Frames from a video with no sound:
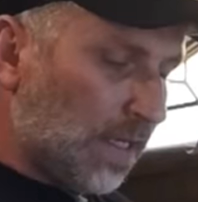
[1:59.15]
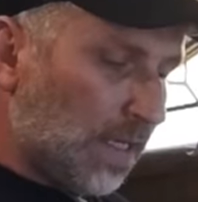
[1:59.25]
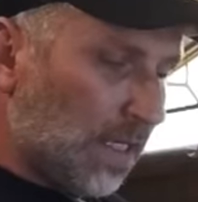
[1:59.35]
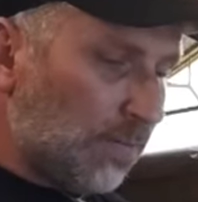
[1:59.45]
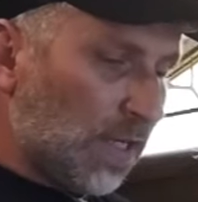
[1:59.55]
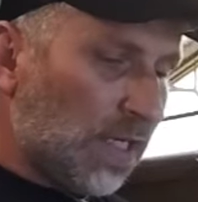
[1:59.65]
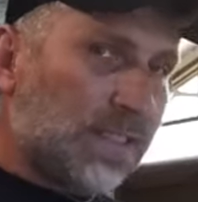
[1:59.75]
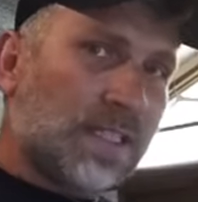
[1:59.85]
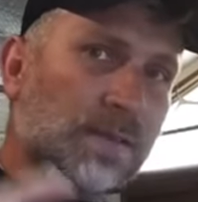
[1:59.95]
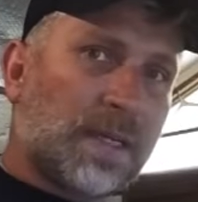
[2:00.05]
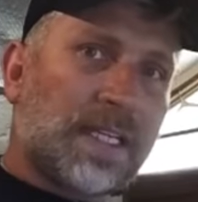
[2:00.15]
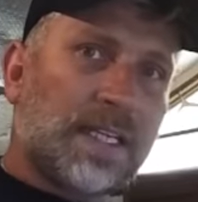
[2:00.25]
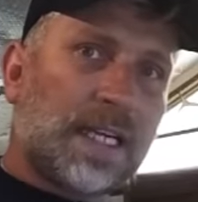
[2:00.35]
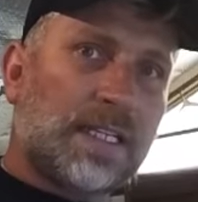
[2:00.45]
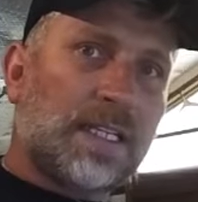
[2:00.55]
Um, I tend to make
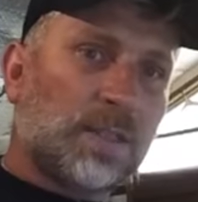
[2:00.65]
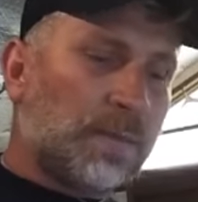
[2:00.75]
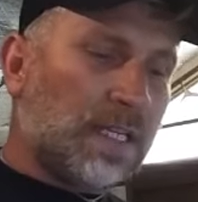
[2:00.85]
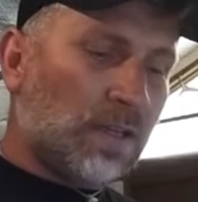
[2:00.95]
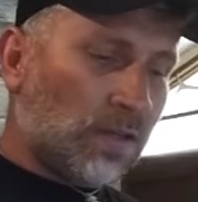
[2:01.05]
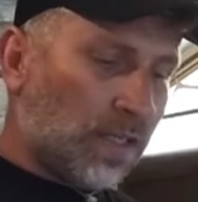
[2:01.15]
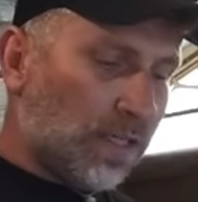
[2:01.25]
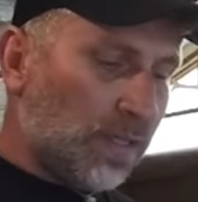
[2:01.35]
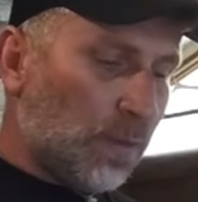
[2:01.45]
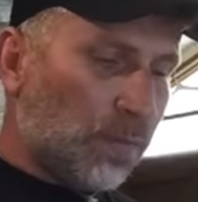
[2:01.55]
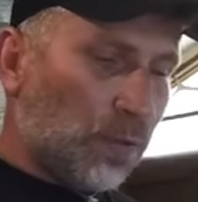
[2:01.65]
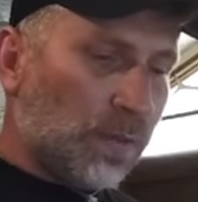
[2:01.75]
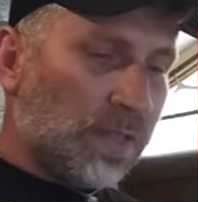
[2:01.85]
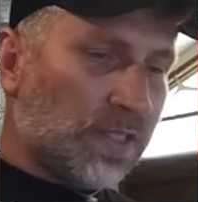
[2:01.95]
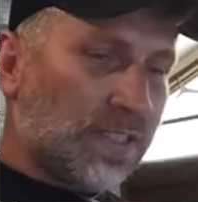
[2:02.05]
it that little bit longer,
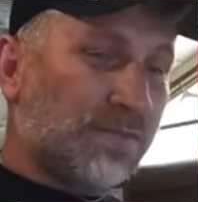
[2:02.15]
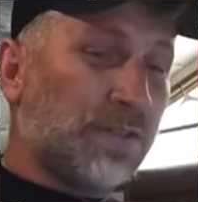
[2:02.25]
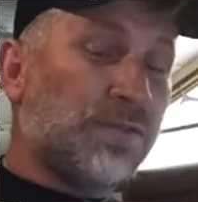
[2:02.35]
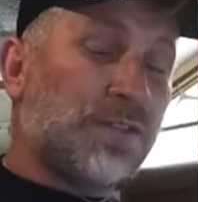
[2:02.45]
purely because if you